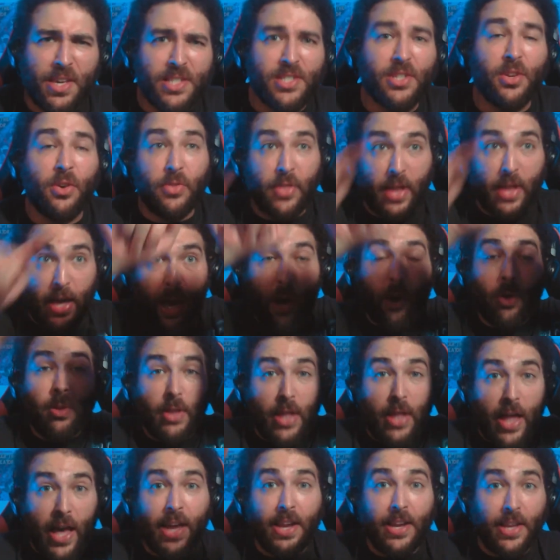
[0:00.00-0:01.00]
So the
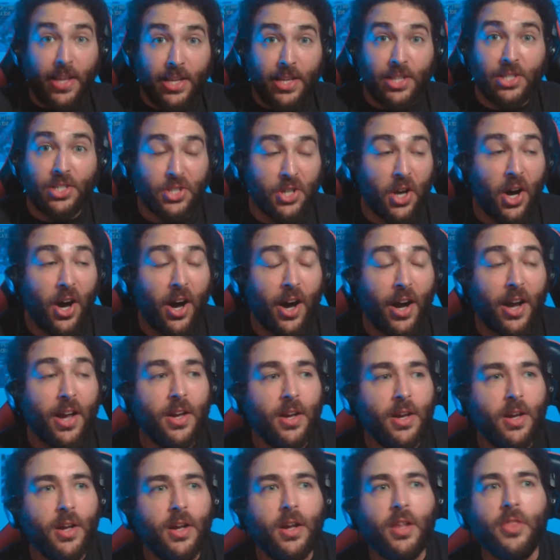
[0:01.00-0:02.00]
outline in chalk.
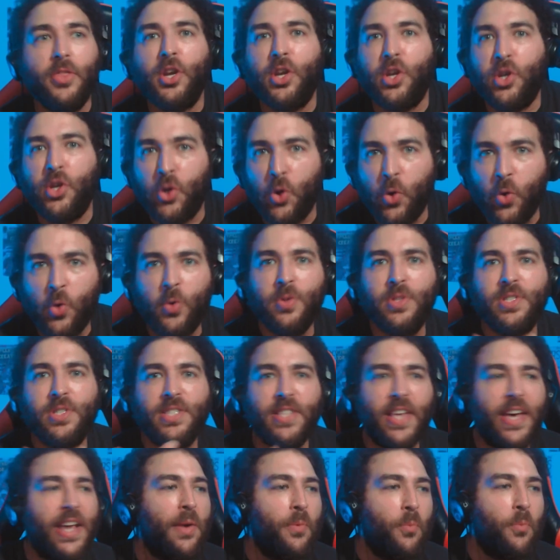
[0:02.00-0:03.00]
The dudes
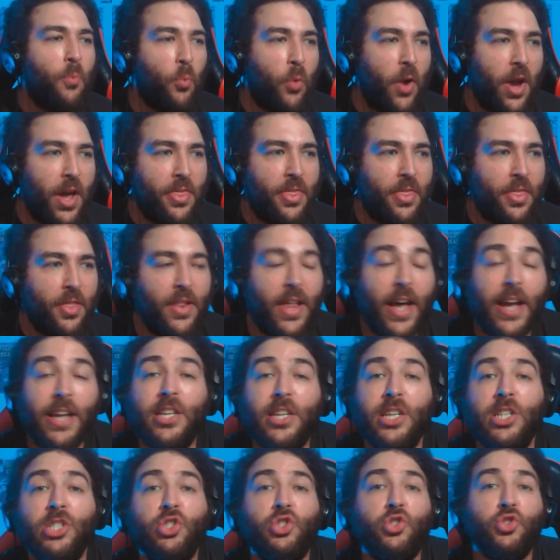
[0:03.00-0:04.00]
that I'm with like
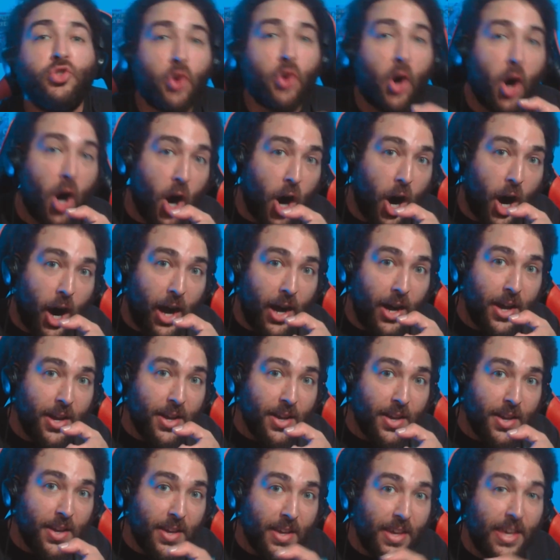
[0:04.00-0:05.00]
to draw
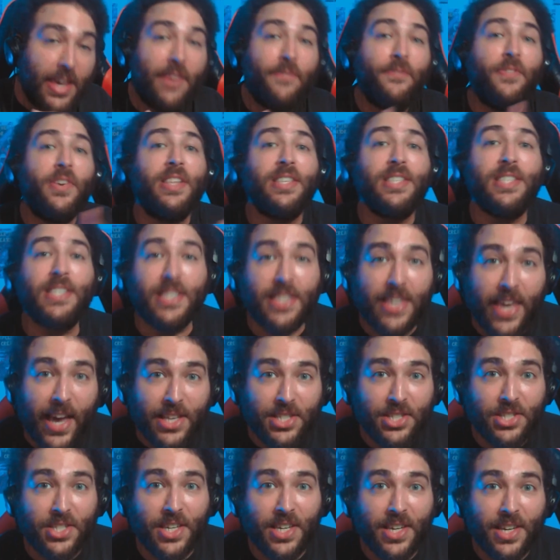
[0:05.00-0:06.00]
if it's
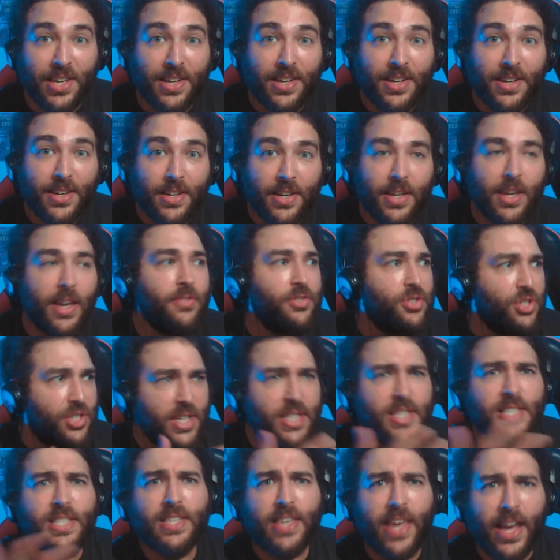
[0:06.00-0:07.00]
sketchy. If
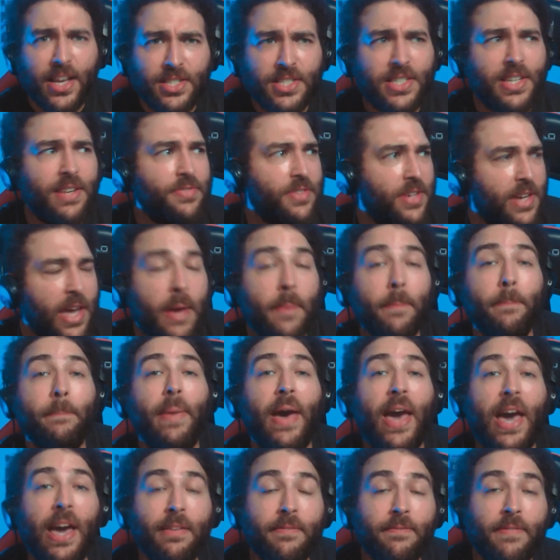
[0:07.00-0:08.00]
shit's sketchy, if they're getting
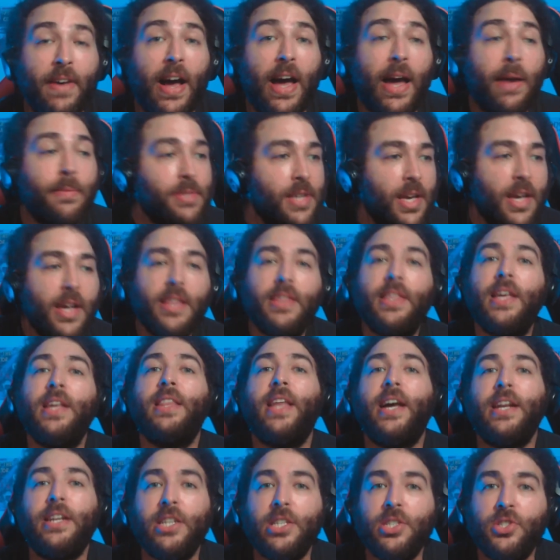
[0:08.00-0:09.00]
bad vibes, they
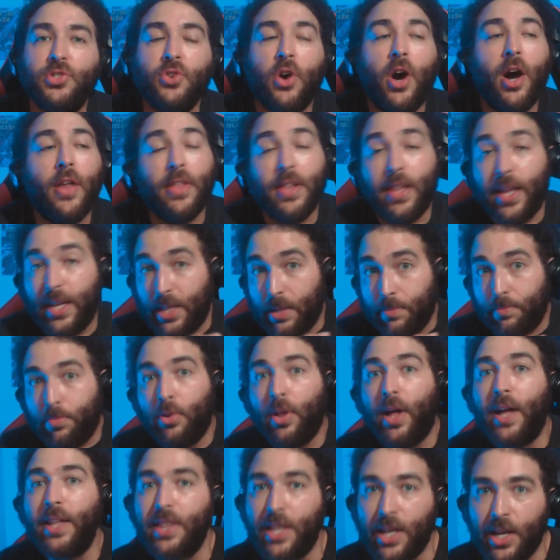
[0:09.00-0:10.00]
like to draw. They like to
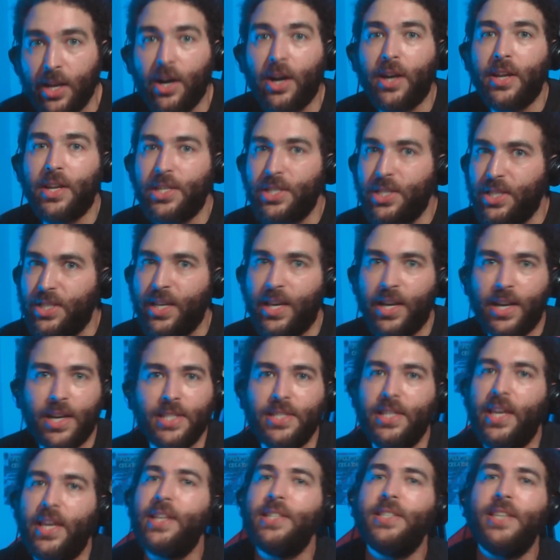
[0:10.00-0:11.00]
pull out the gun and shit
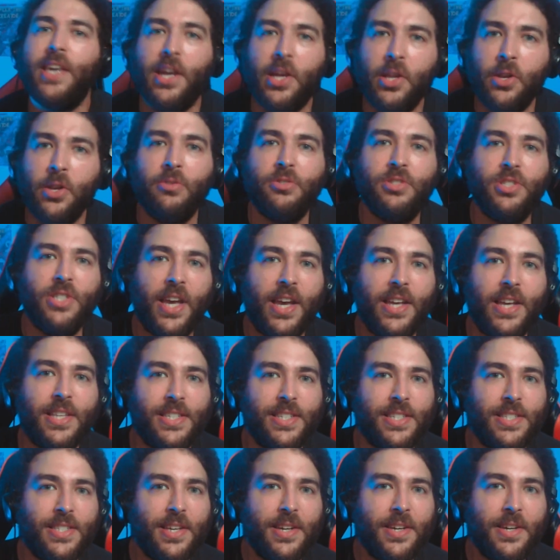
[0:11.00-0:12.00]
because they ain't taking no chances.